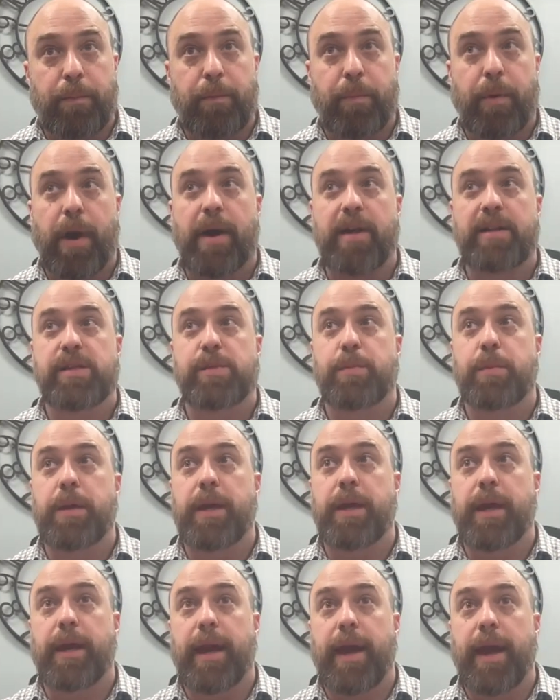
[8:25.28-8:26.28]
POTS
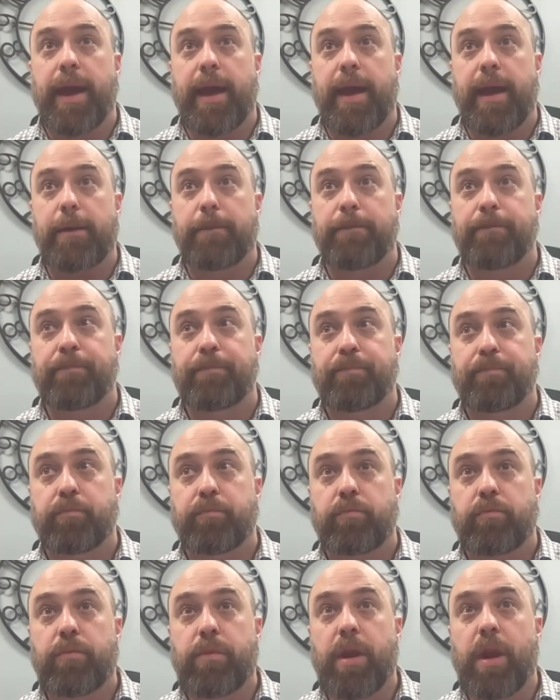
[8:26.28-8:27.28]
being a
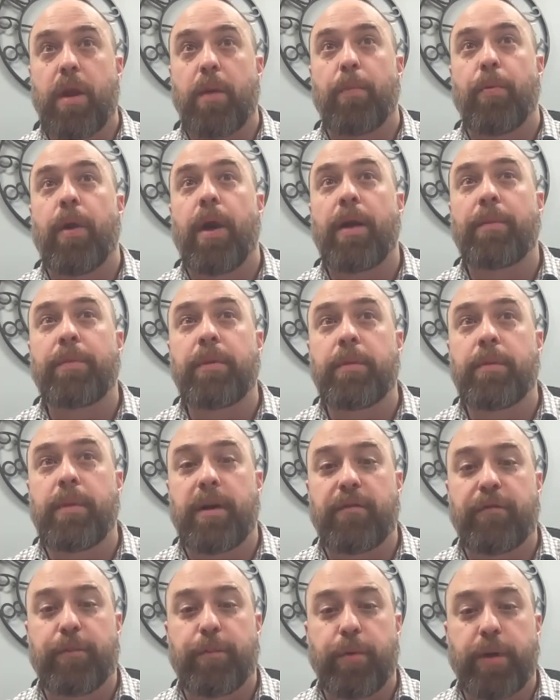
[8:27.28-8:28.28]
problem
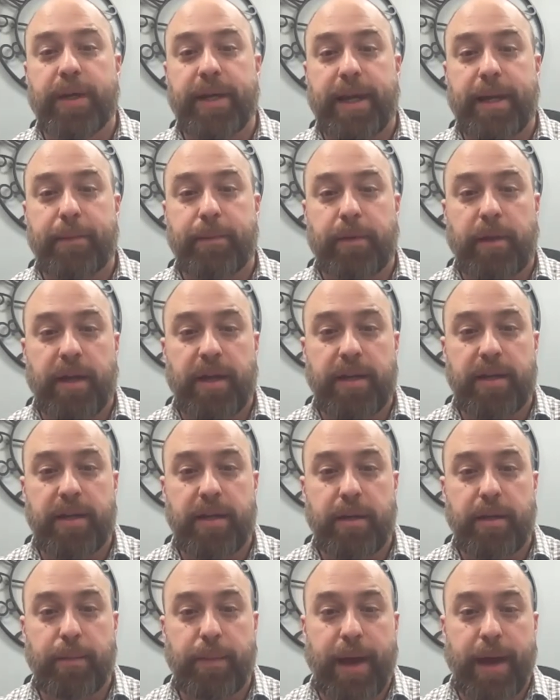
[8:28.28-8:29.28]
of bringing blood
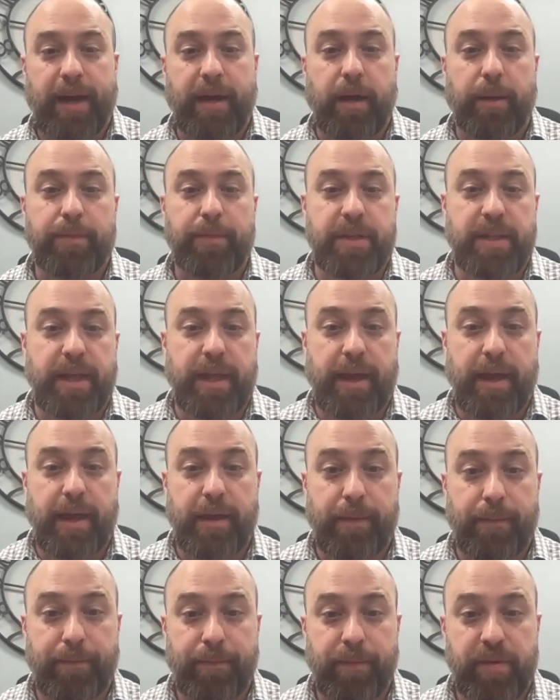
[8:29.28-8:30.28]
back up to the
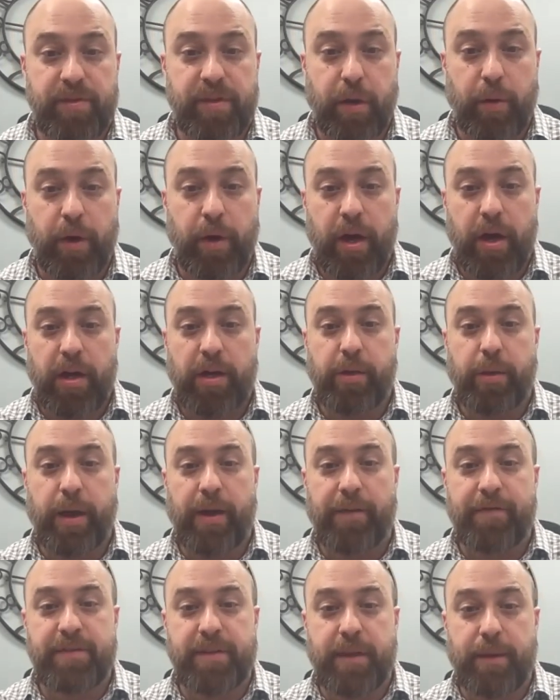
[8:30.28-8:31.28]
head. So you
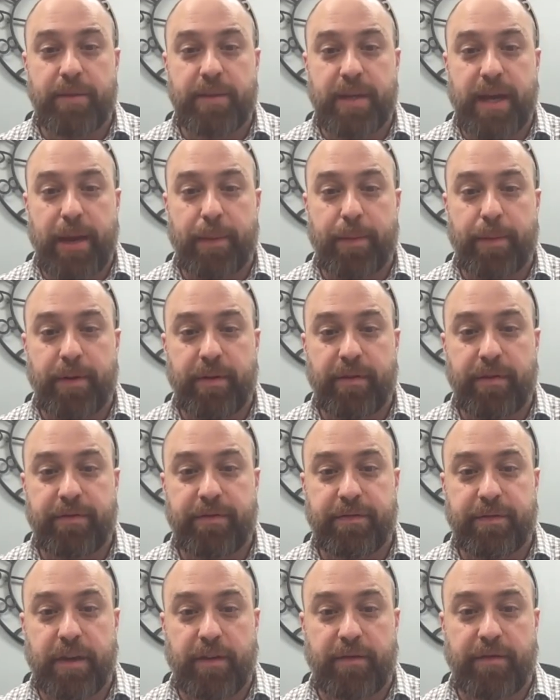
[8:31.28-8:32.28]
have some type of
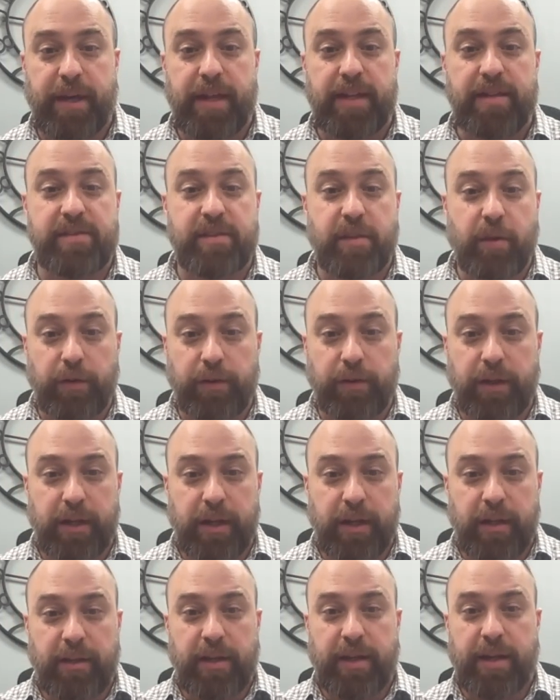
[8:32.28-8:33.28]
insult
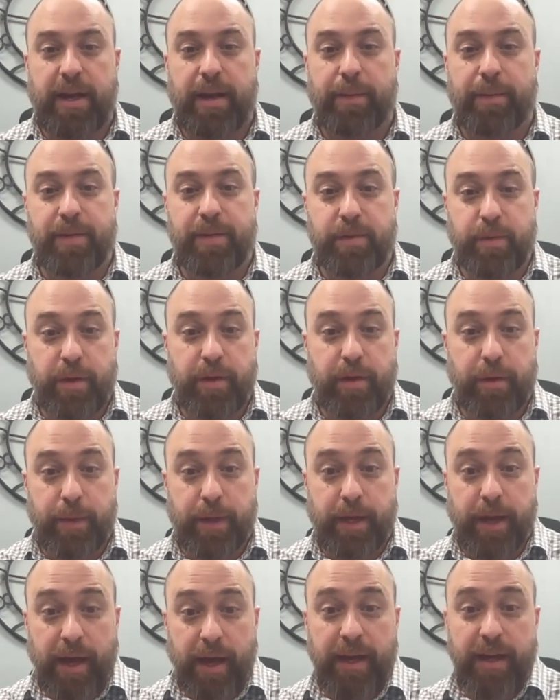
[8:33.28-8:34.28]
that happens, whether it be
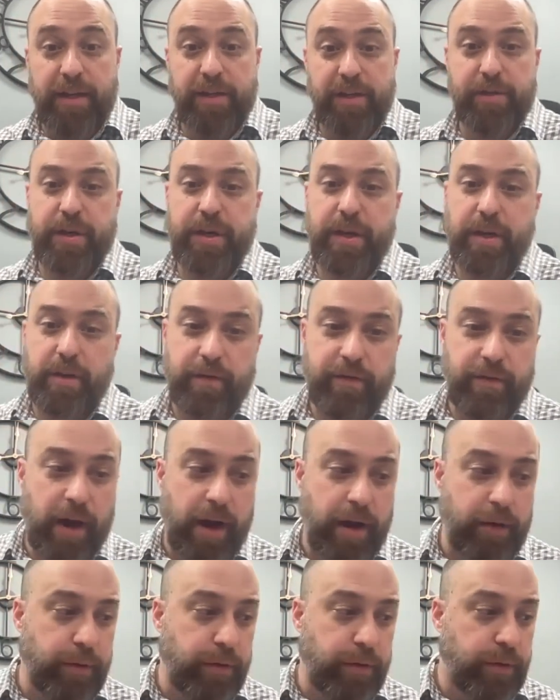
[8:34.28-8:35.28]
head injury or
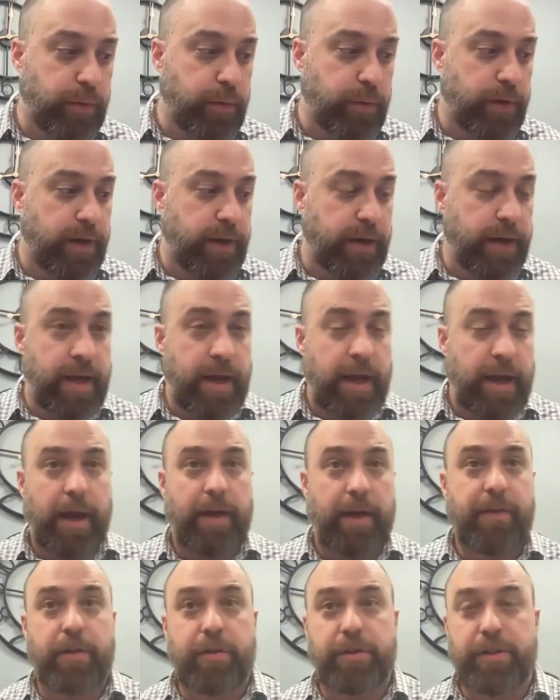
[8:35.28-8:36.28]
viral or whatnot.
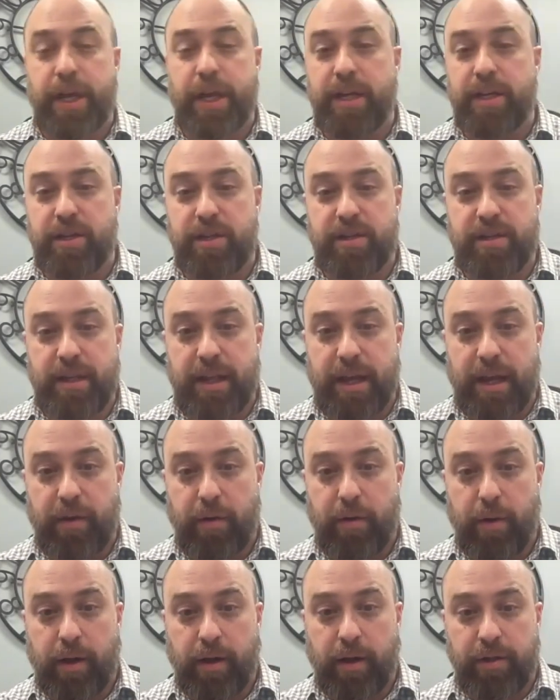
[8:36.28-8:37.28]
And there are changes in that
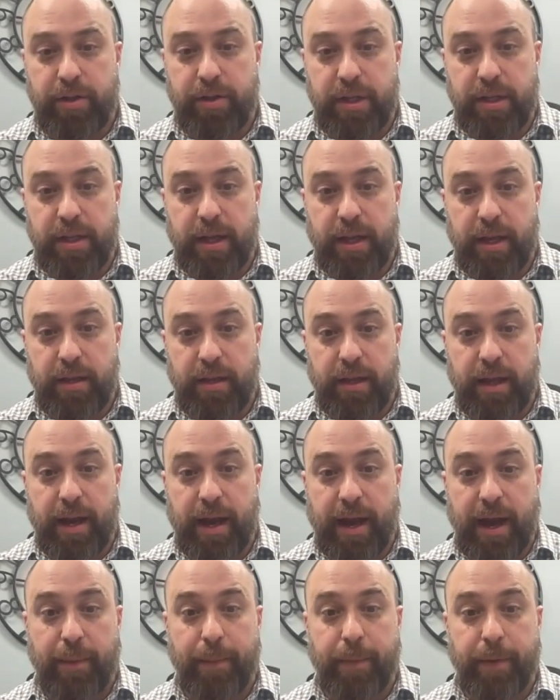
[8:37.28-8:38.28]
neurology that
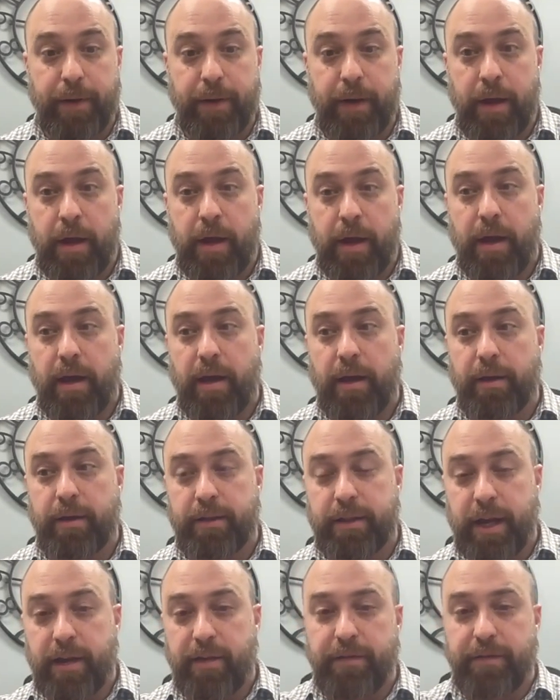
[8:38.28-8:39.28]
happen
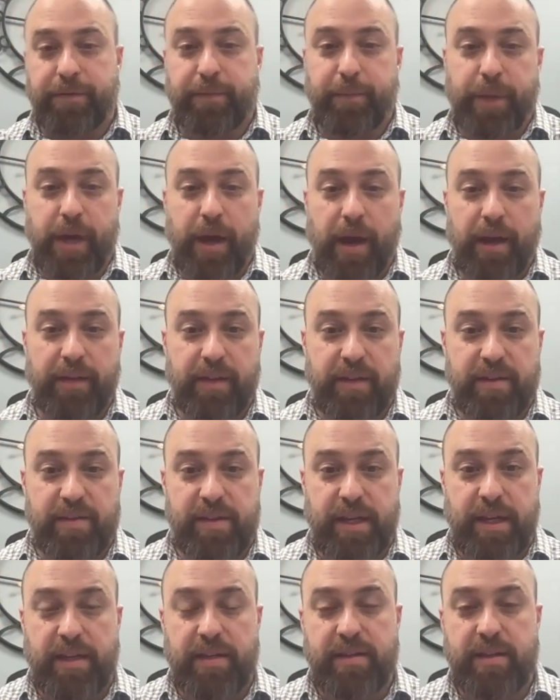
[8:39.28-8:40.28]
kind of behind the
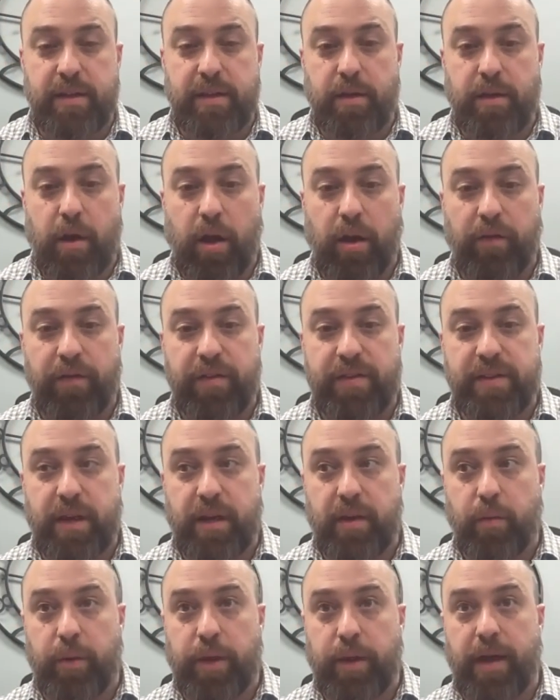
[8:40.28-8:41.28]
scenes. And all of a
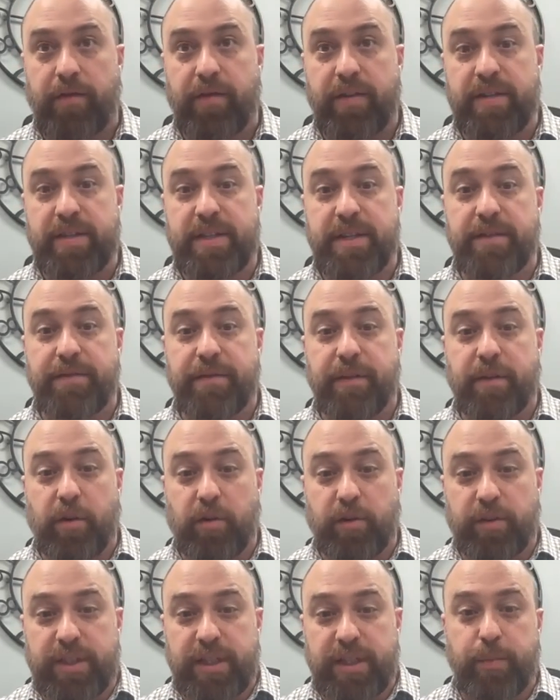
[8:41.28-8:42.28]
sudden we have a
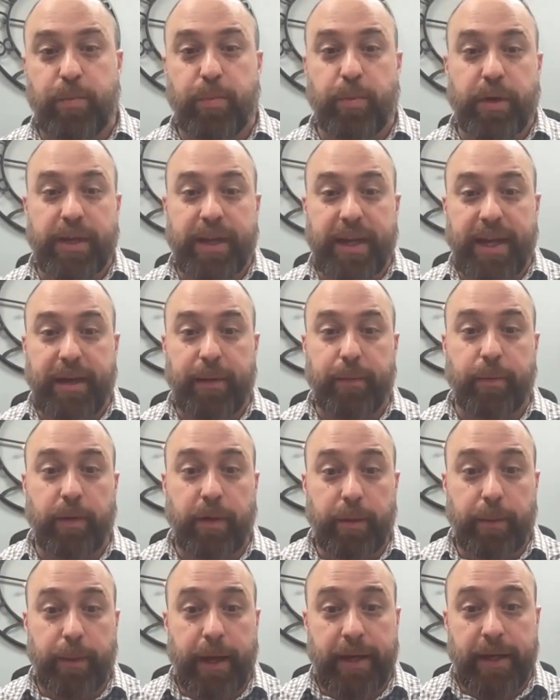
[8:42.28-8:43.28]
difficulty bringing
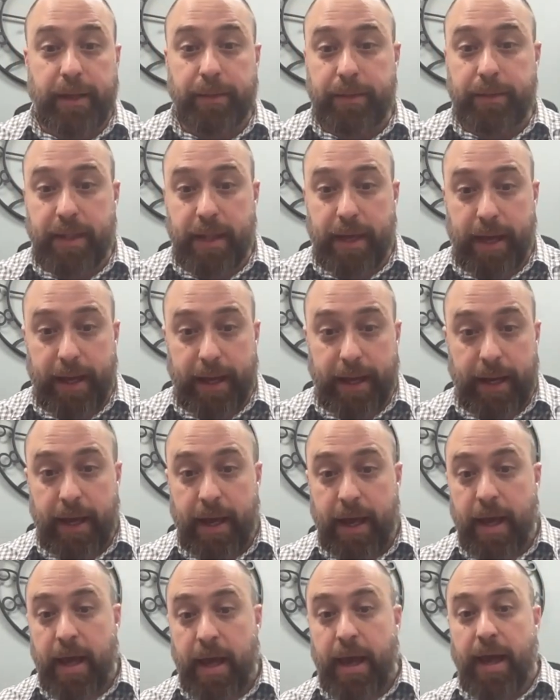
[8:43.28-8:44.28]
blood back up to the head.
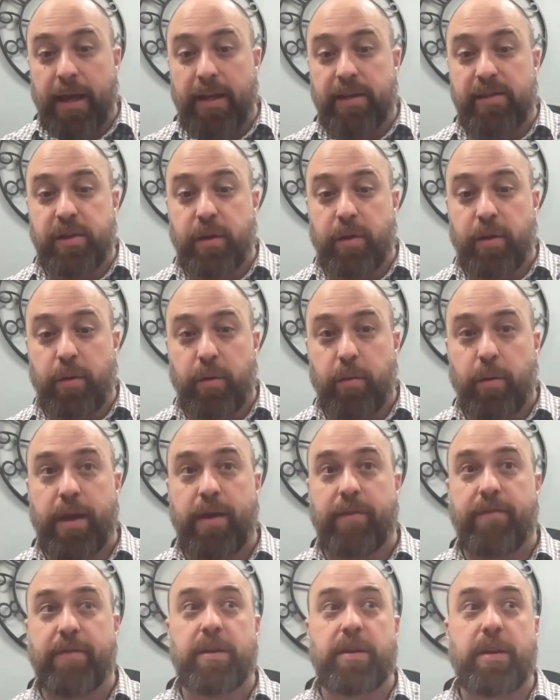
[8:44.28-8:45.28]
And so we
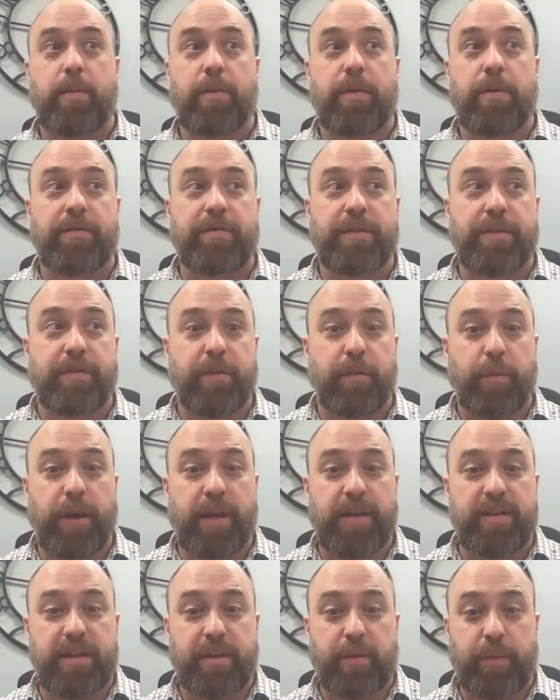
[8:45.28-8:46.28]
have a number of different
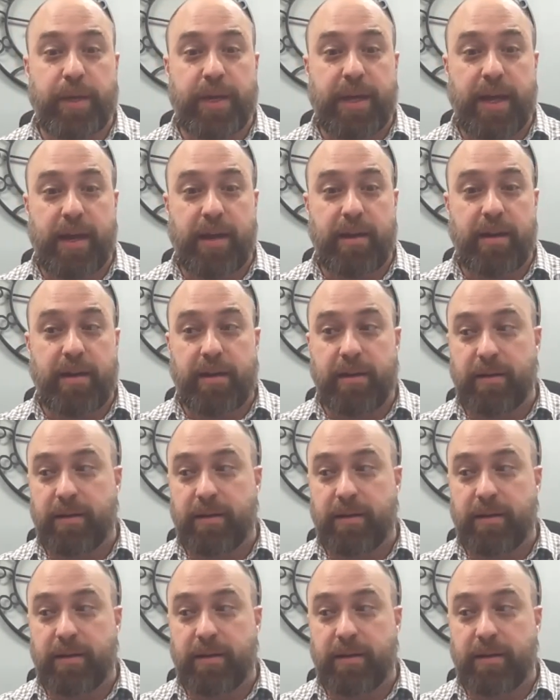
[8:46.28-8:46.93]
ways that we can